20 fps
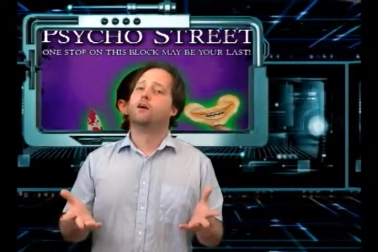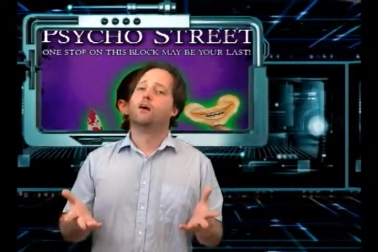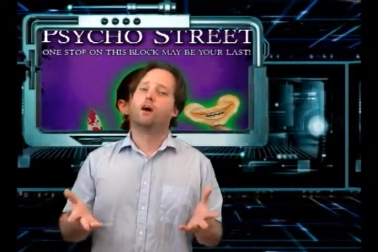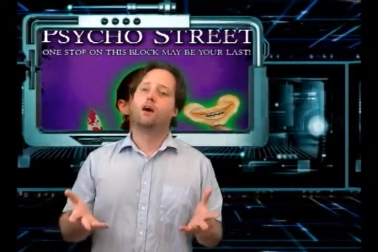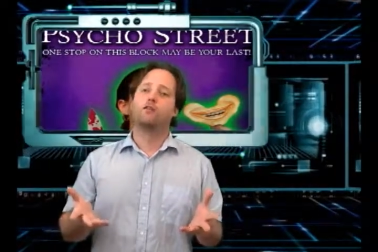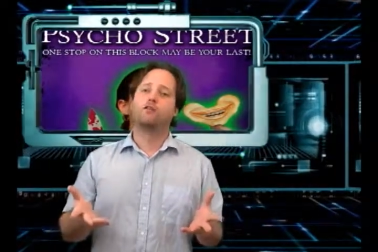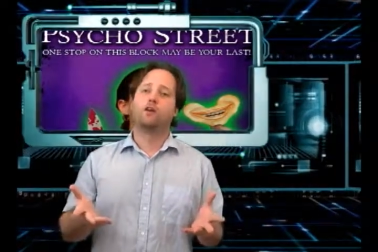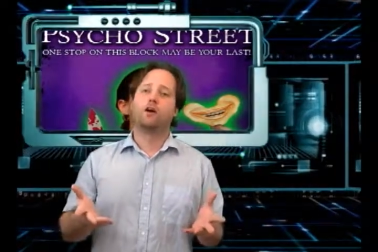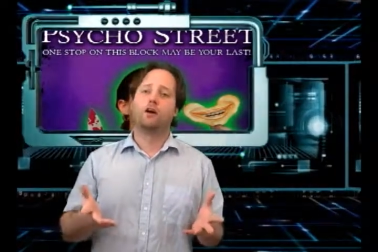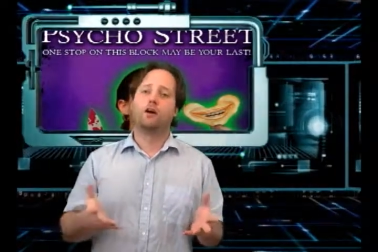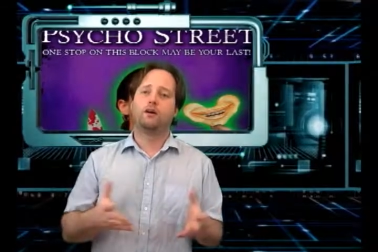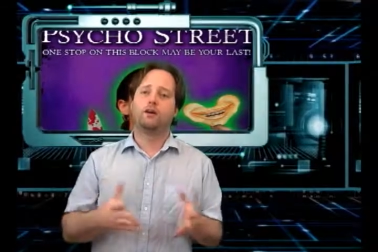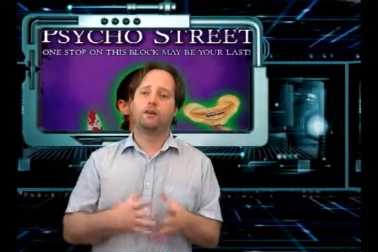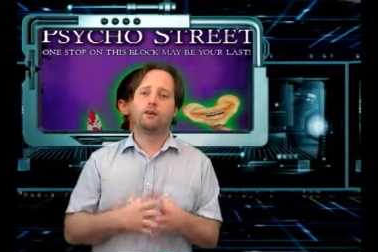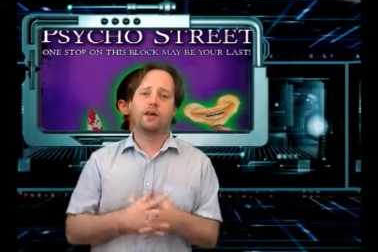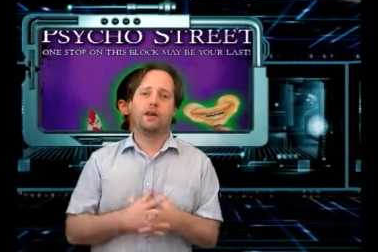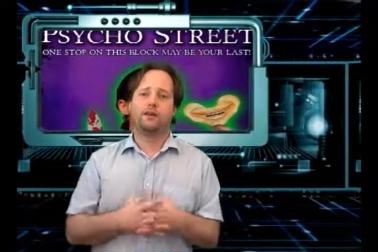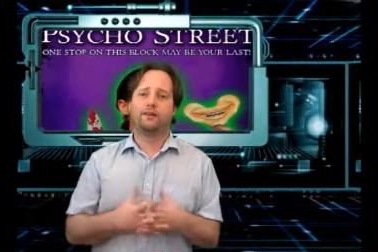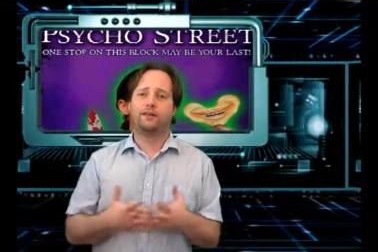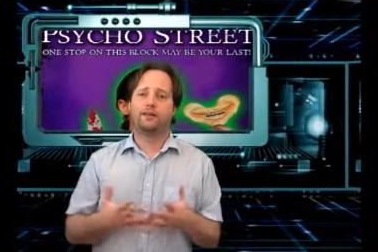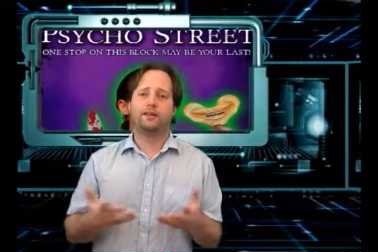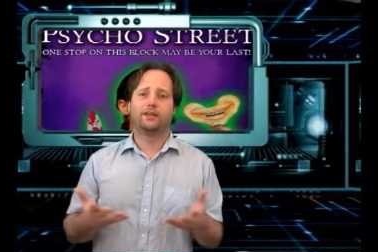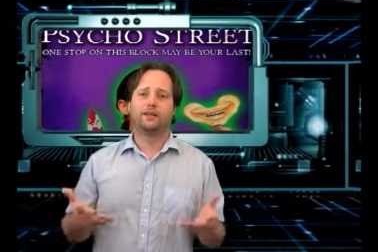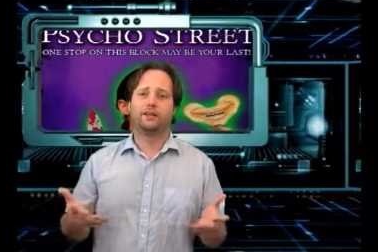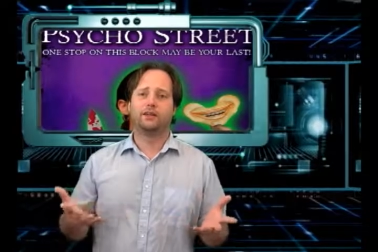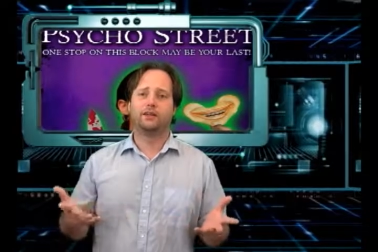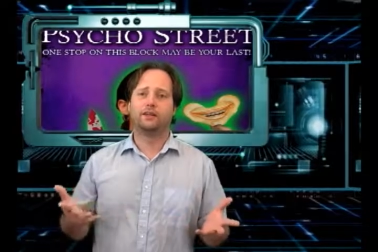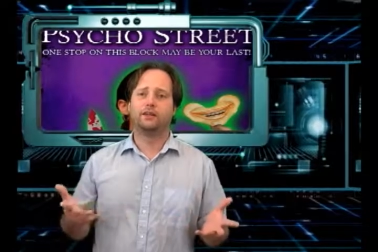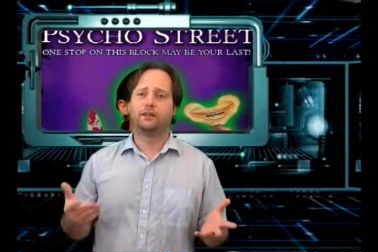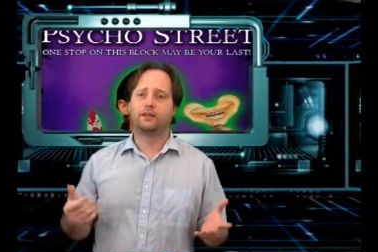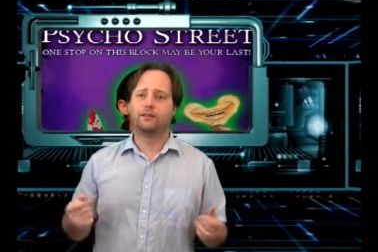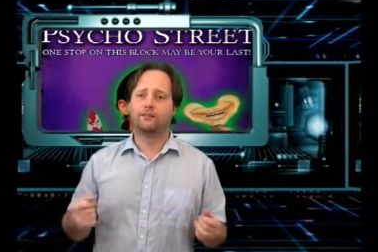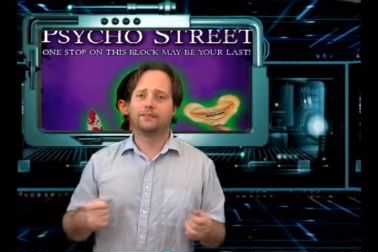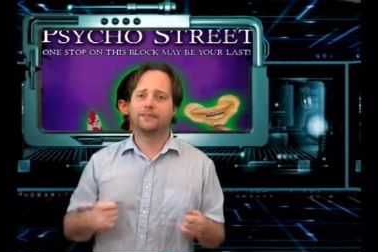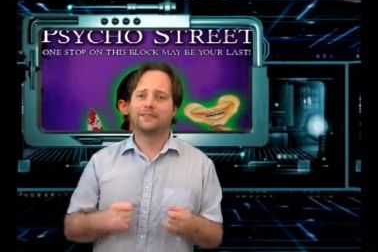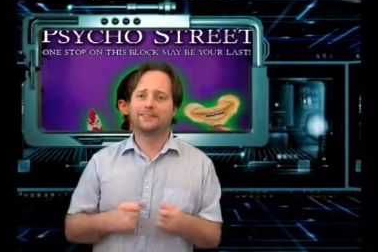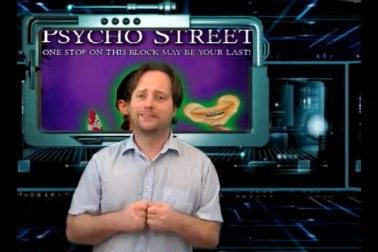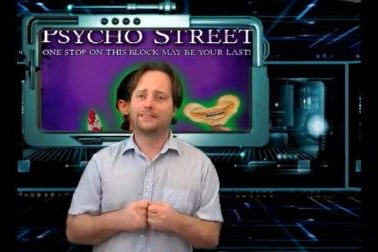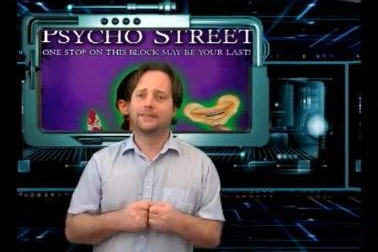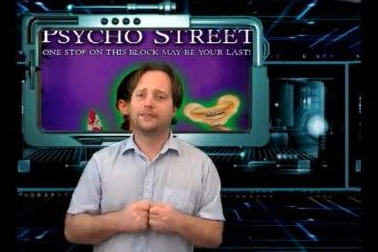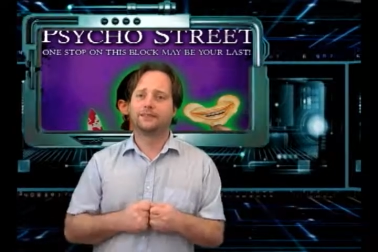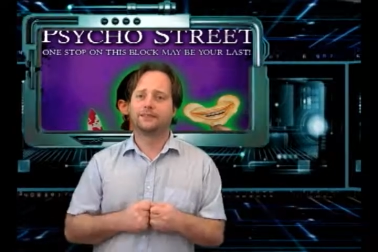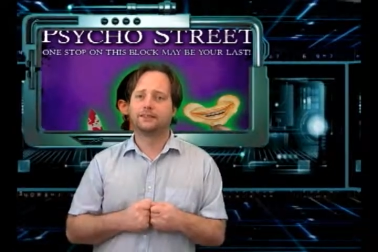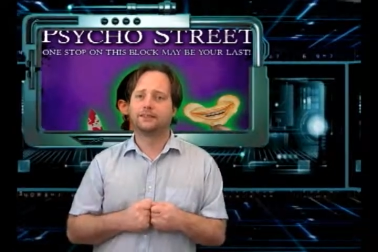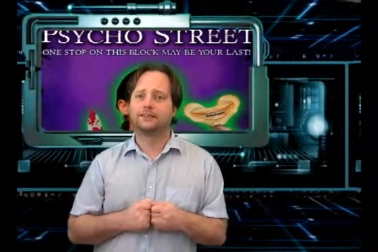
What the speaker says: overall, they did good. I give it a 6.